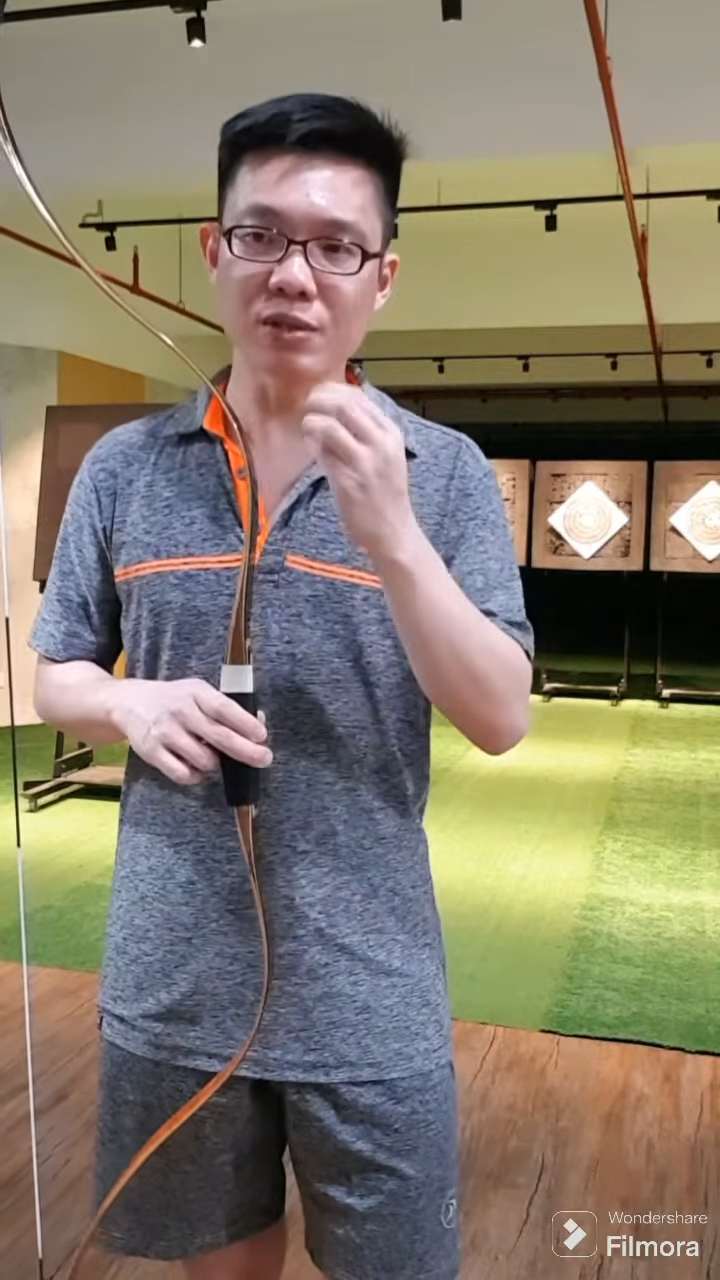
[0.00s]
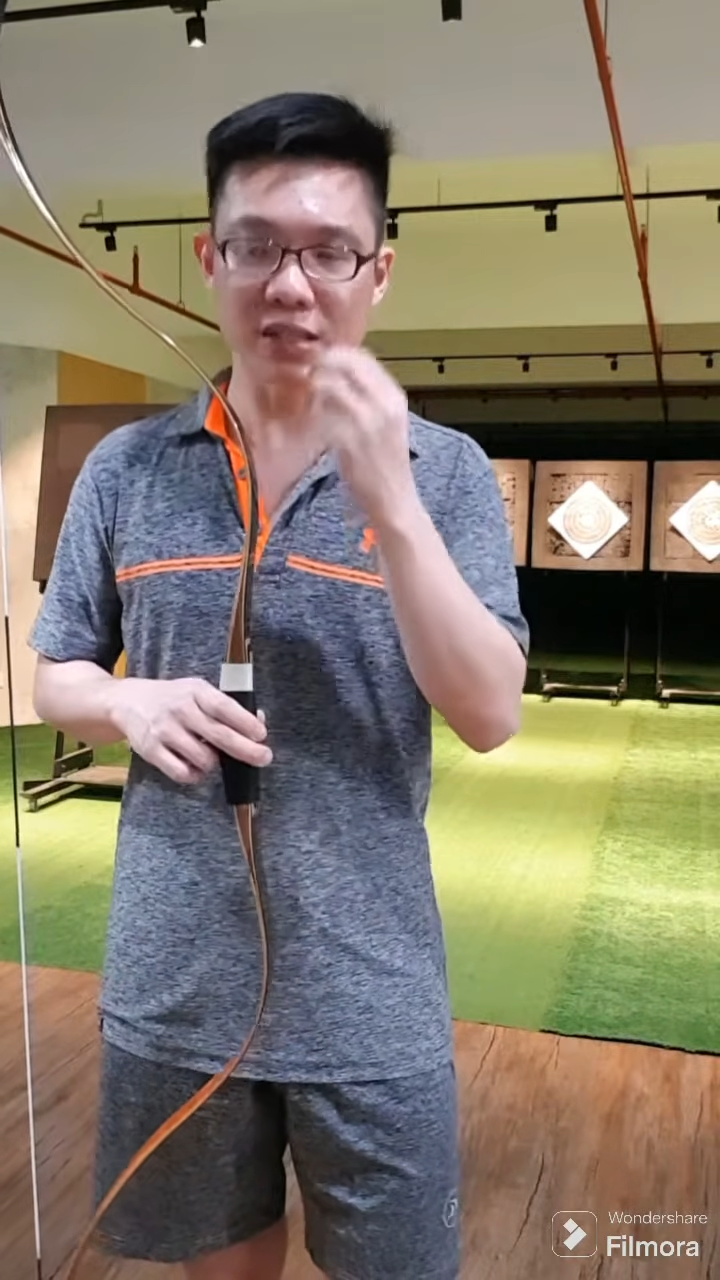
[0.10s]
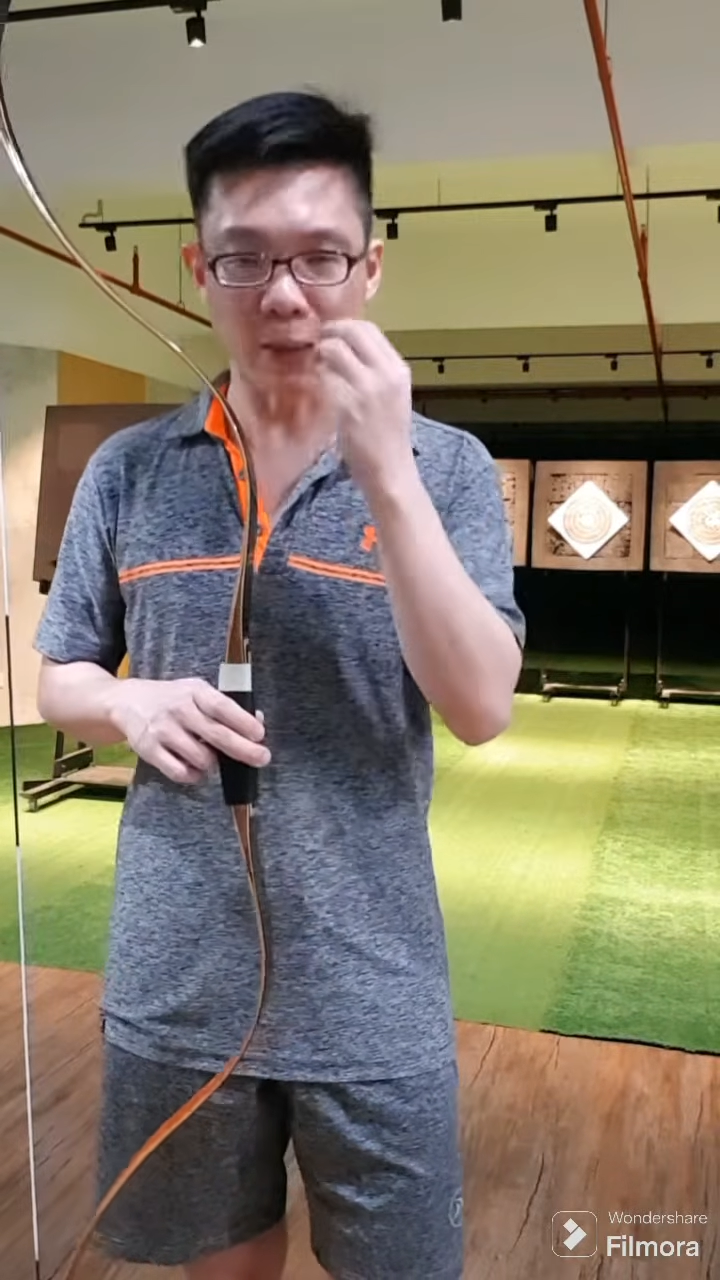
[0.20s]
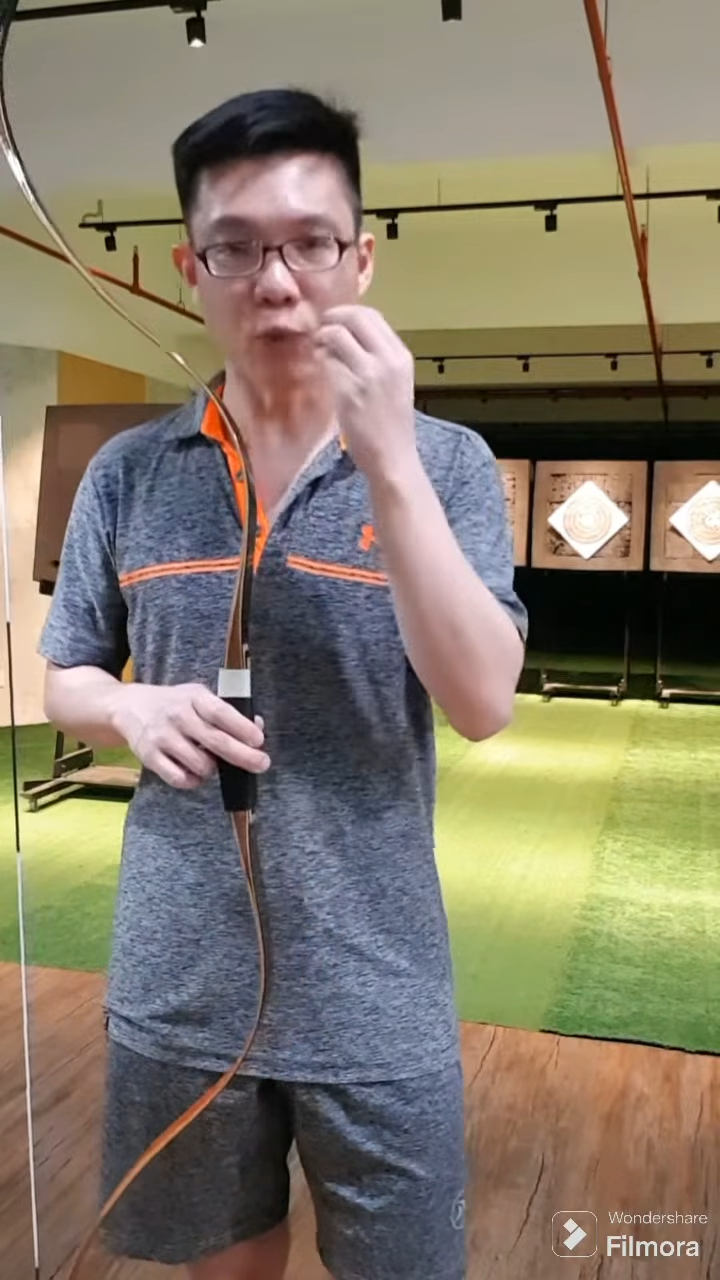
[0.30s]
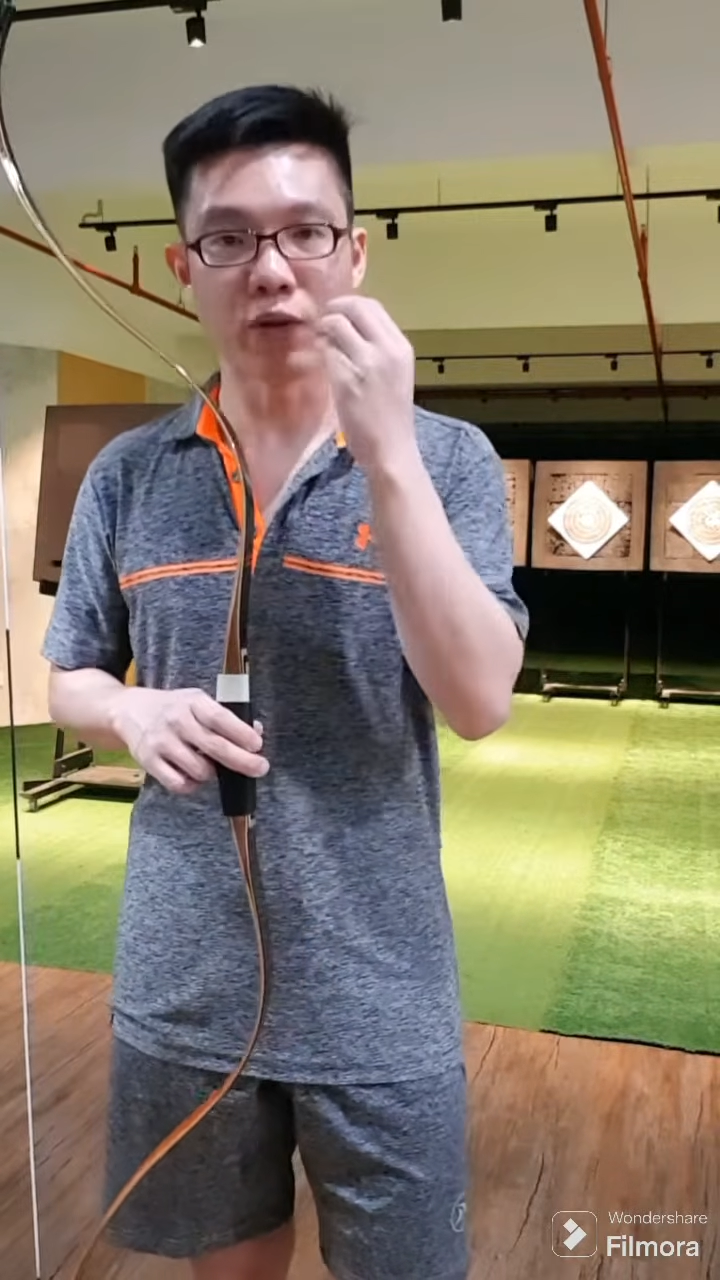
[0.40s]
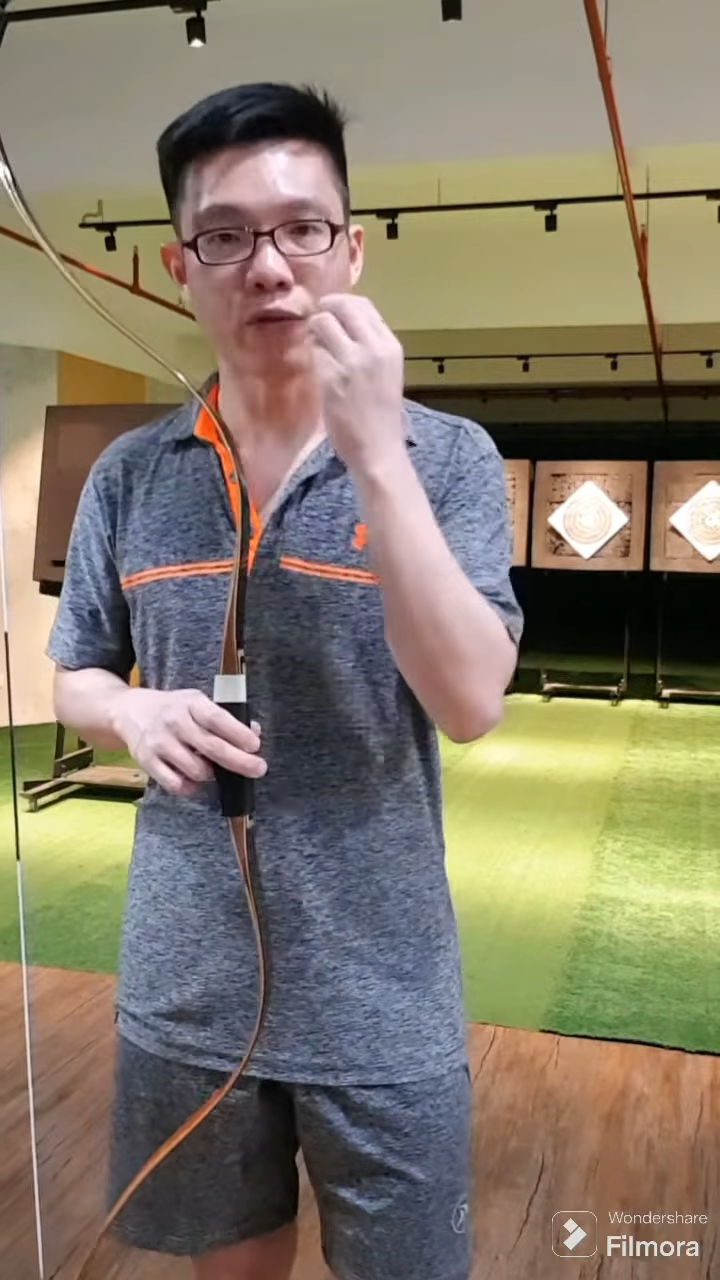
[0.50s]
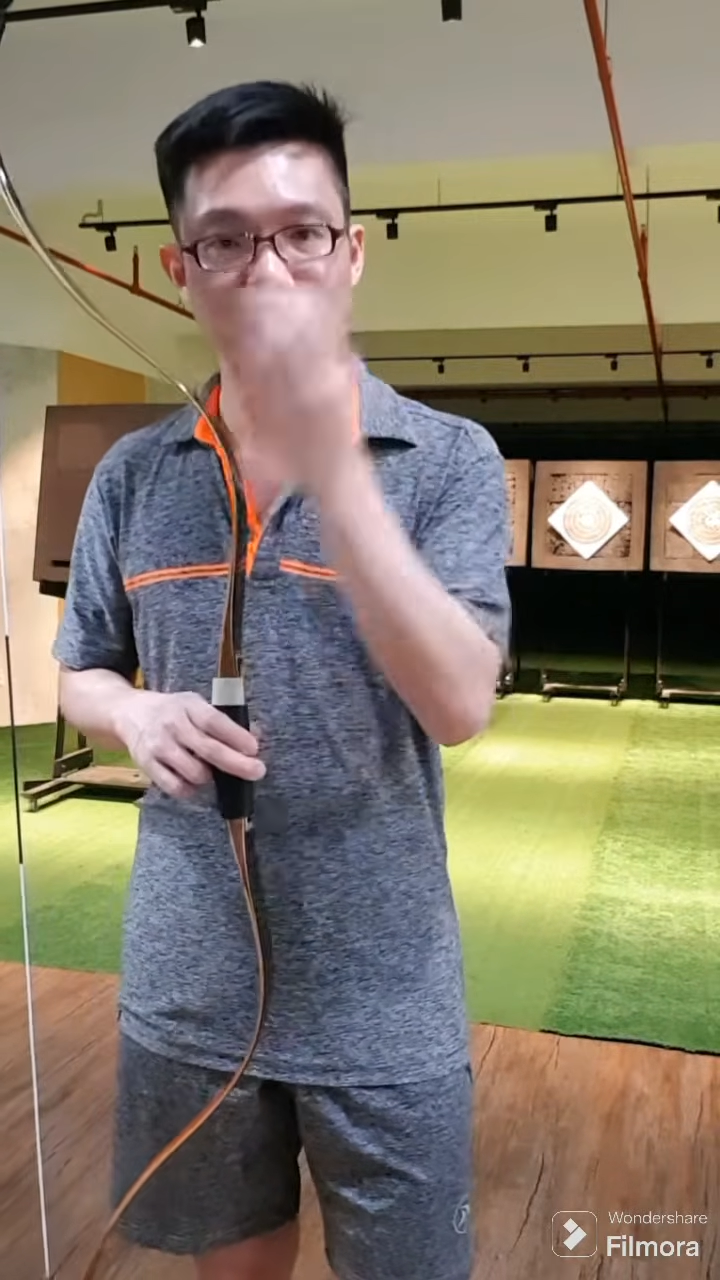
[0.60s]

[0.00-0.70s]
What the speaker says: somewhat